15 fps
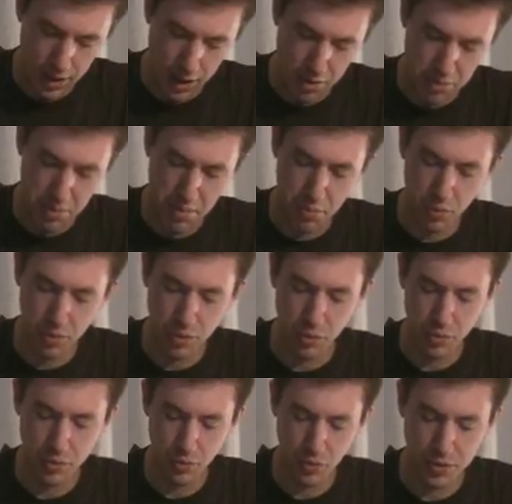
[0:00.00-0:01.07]
Now remember,
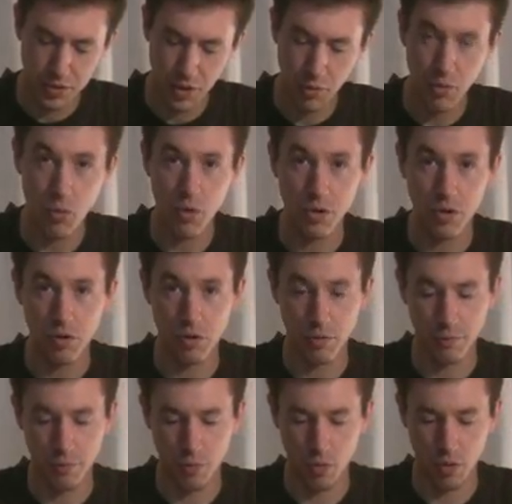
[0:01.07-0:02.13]
we said we wanted to
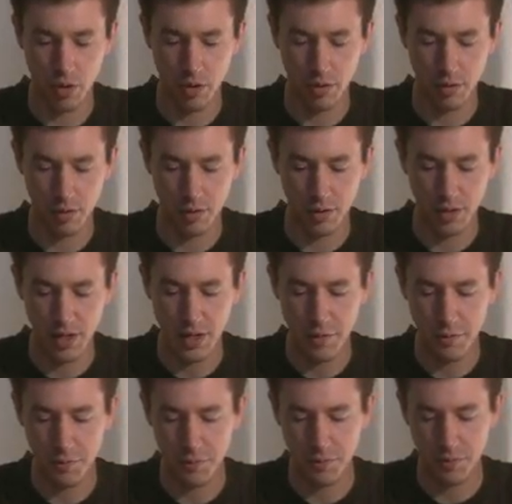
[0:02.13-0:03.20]
look for
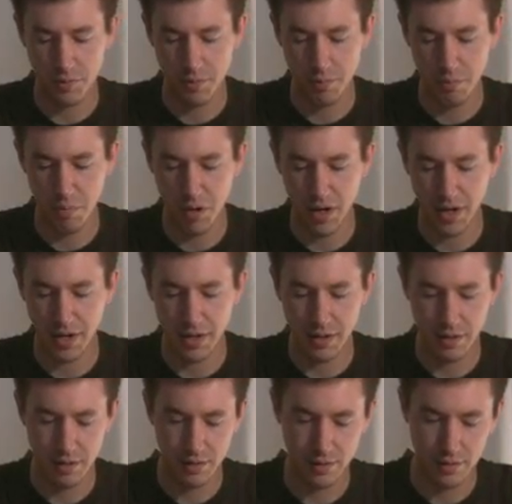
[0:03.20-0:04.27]
leaf
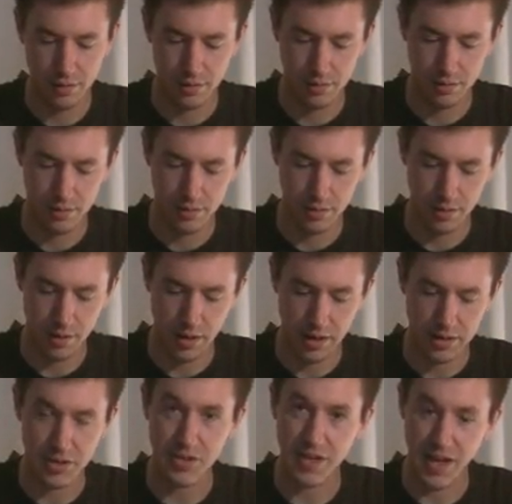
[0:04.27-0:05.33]
bud
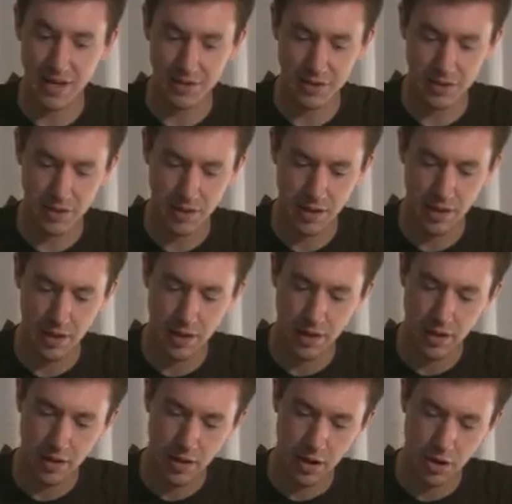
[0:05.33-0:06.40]
sets.
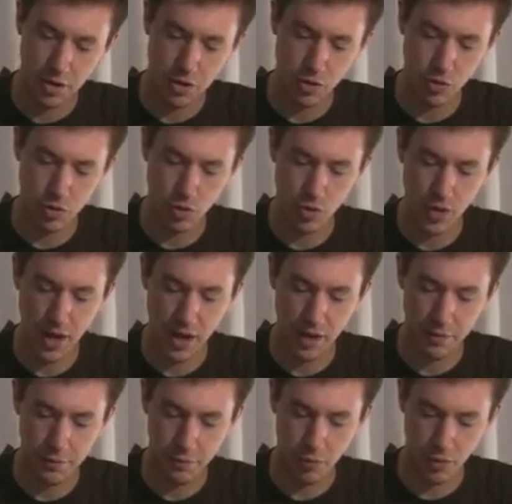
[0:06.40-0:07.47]
Here you do
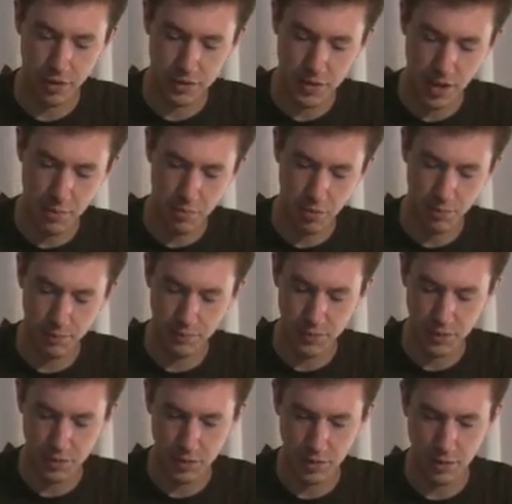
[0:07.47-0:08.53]
have, for example,
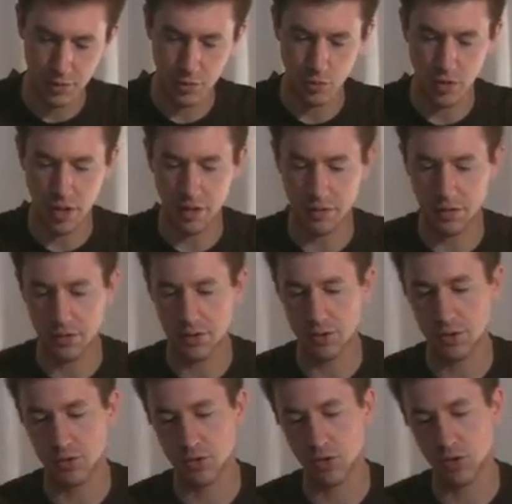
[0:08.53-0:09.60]
let's get this one out because
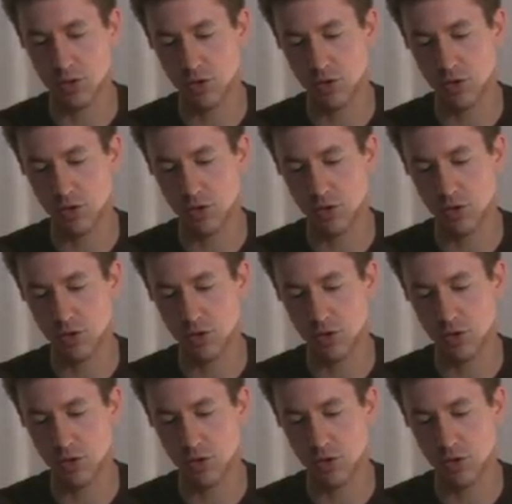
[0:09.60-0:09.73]
this is good.